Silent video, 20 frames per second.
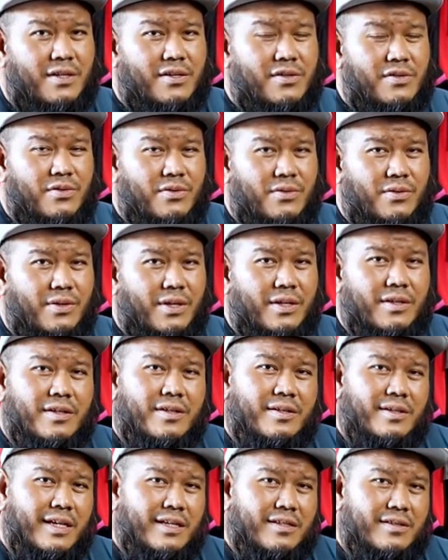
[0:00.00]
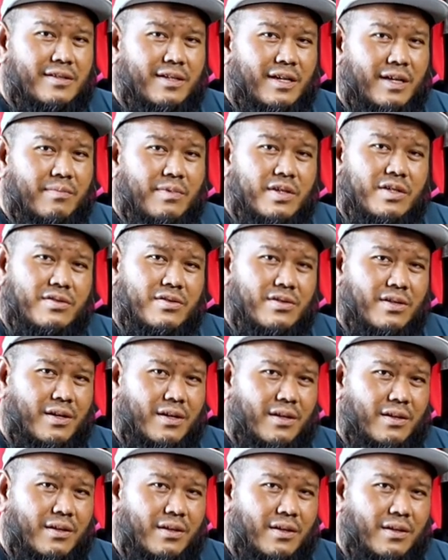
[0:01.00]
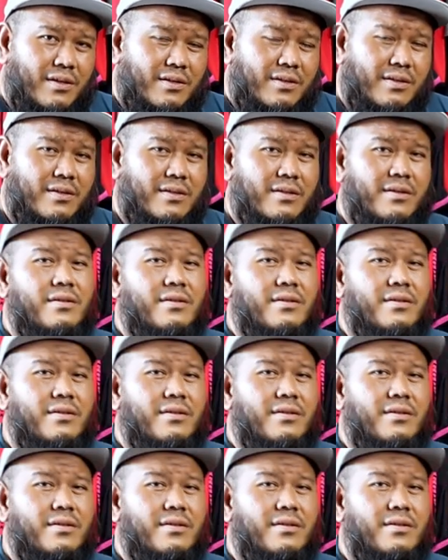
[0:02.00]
So until next time, inshallah,